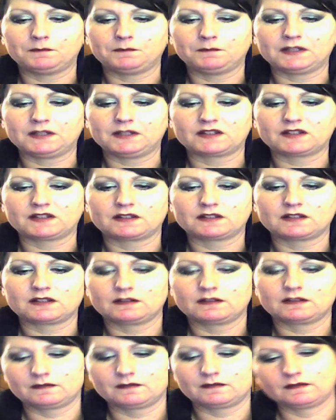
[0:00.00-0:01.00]
It's,
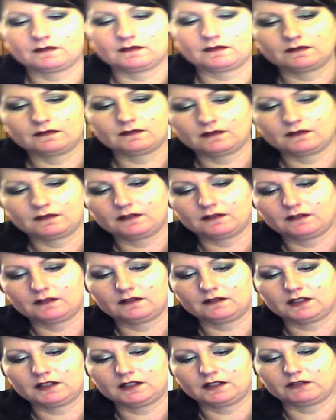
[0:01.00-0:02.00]

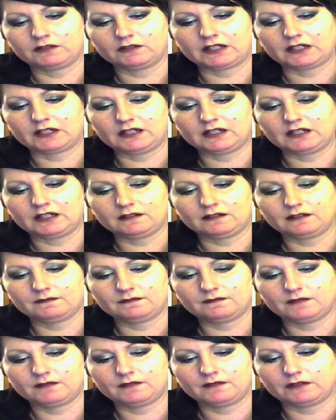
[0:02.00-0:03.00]
if I can
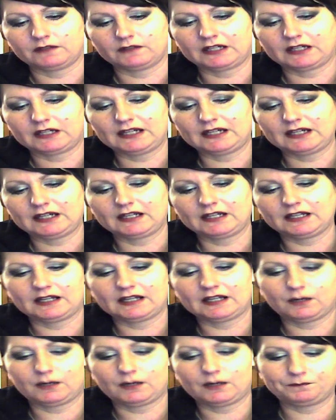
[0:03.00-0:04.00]
get
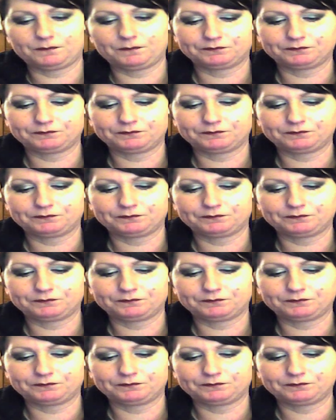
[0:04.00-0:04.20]
it out.